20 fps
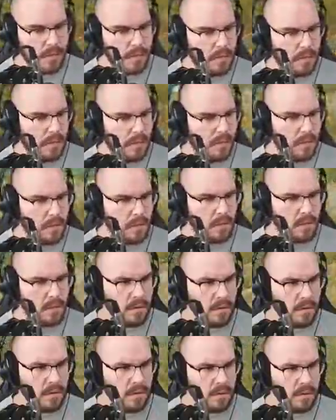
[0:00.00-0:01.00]

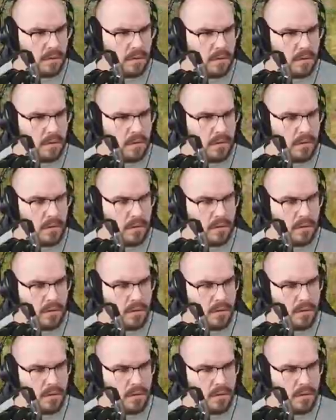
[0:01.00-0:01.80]
Nothing is said.